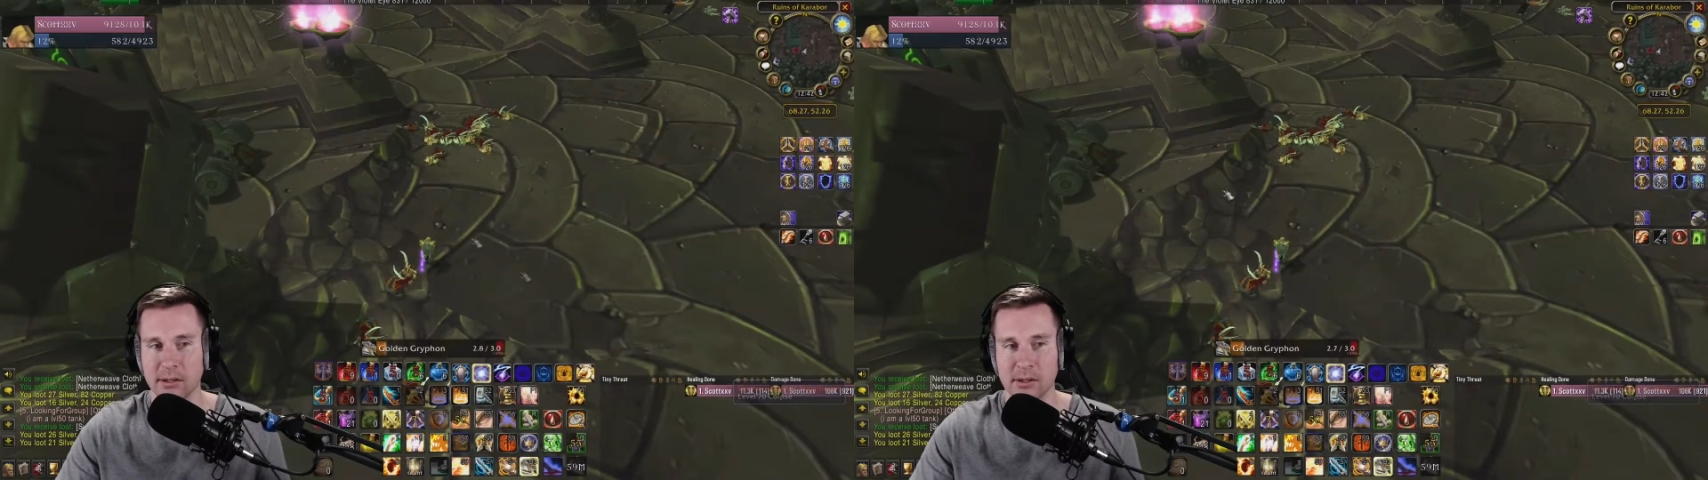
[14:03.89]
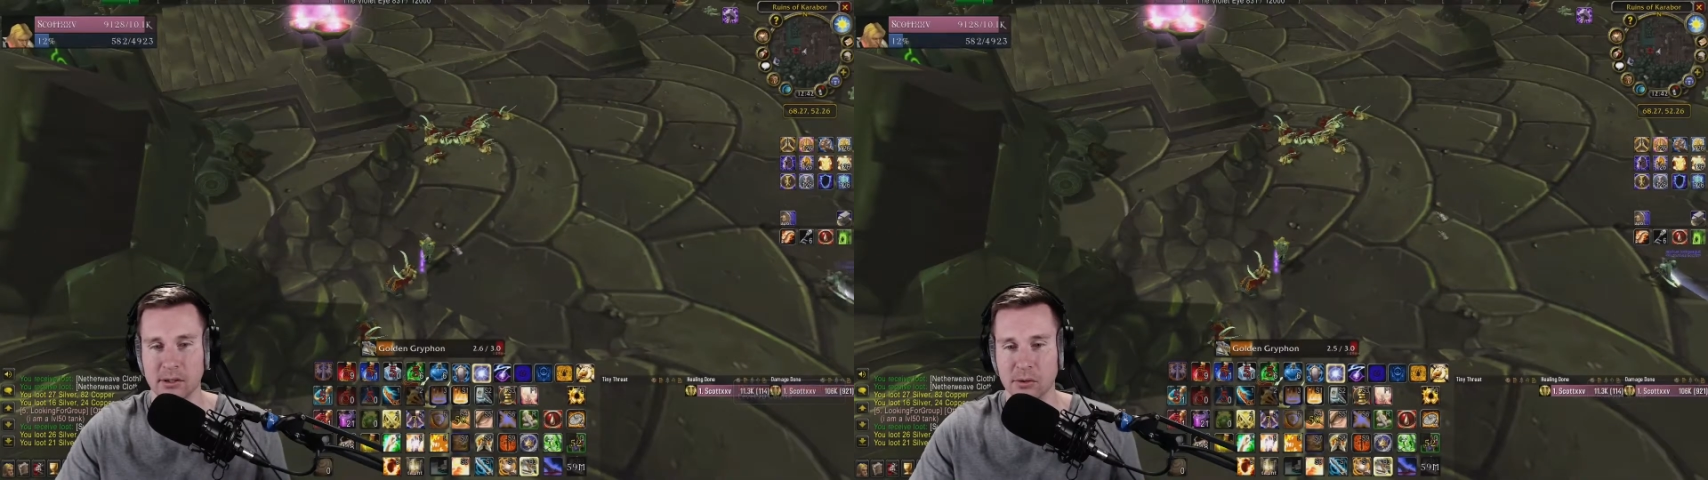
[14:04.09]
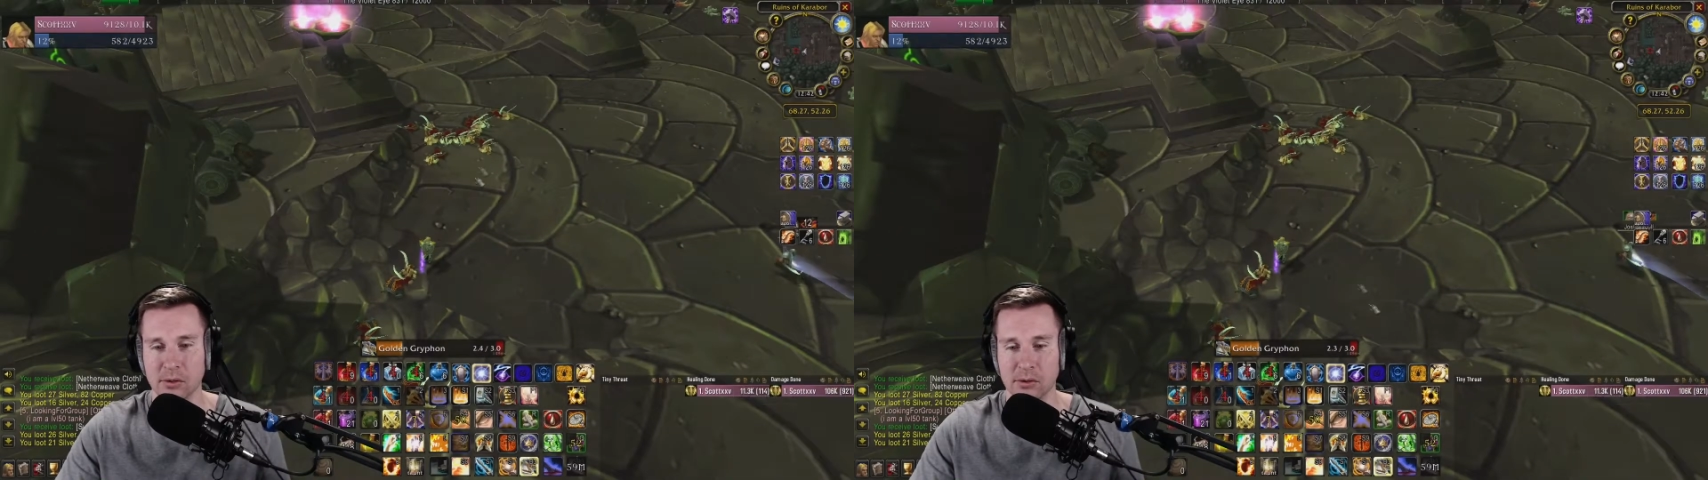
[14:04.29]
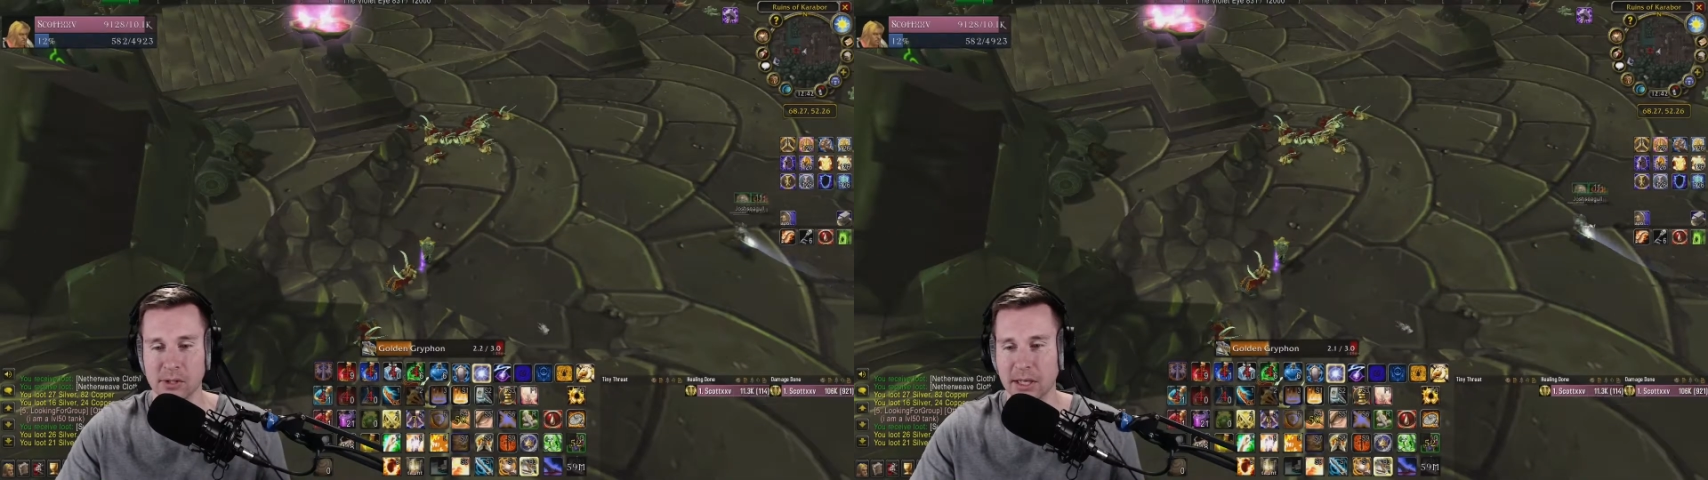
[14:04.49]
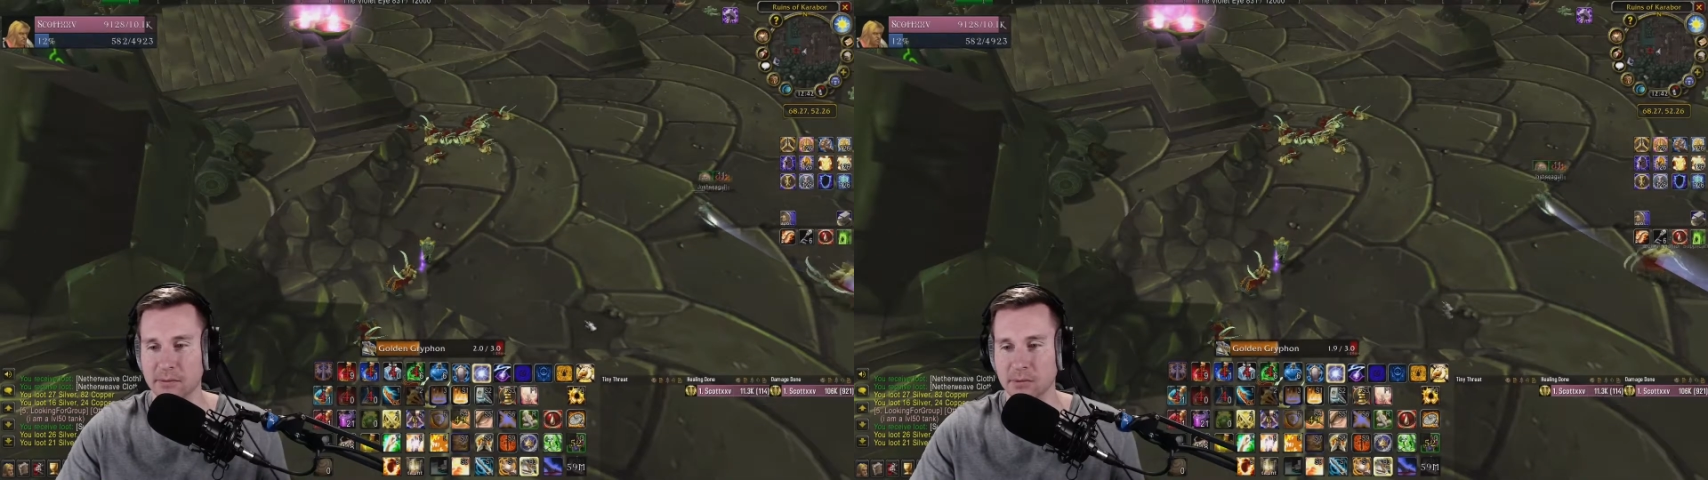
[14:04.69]
There was a
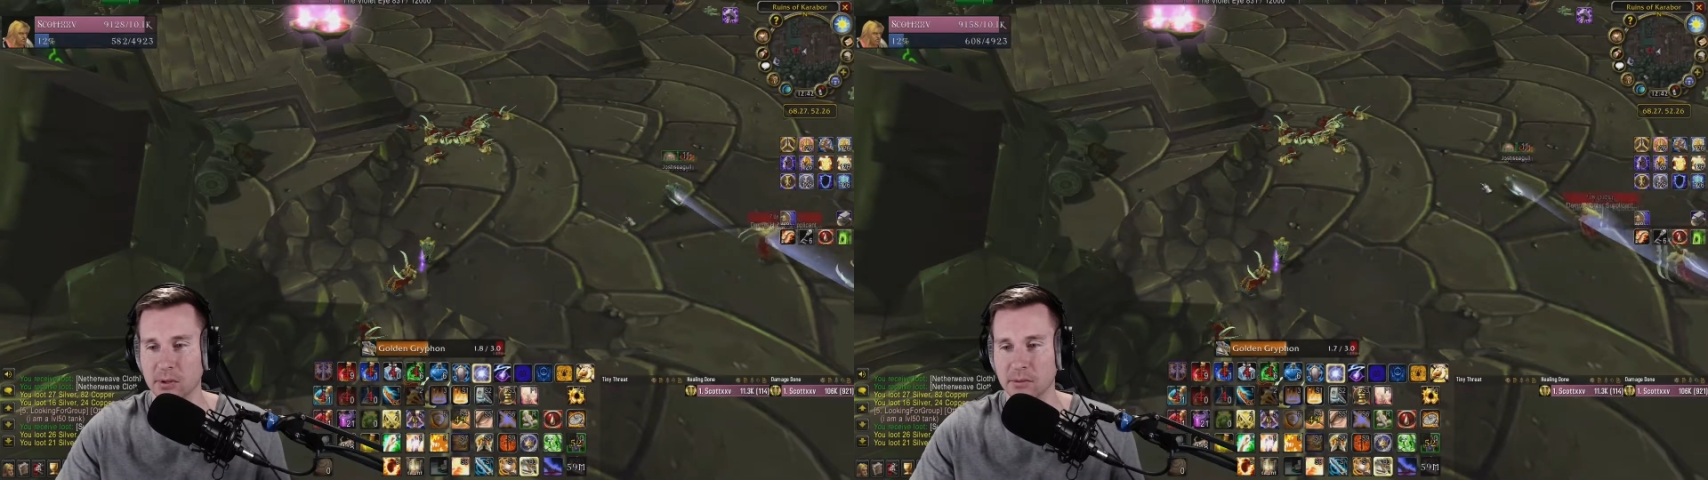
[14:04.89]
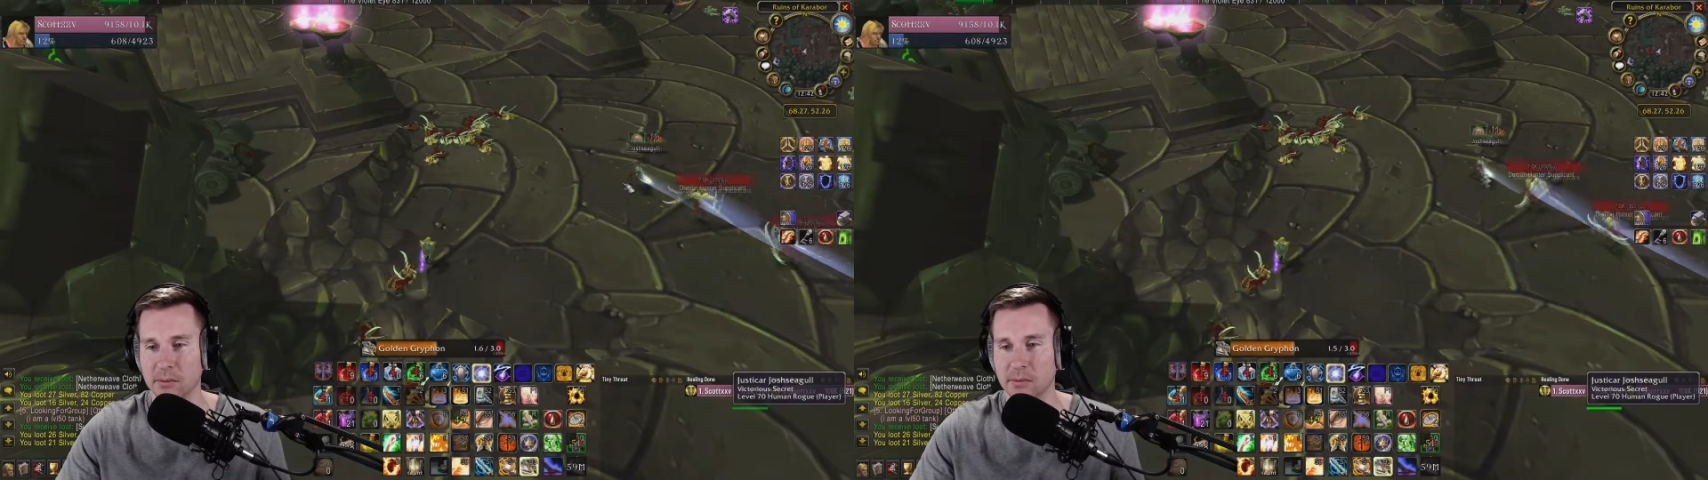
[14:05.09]
handful of them.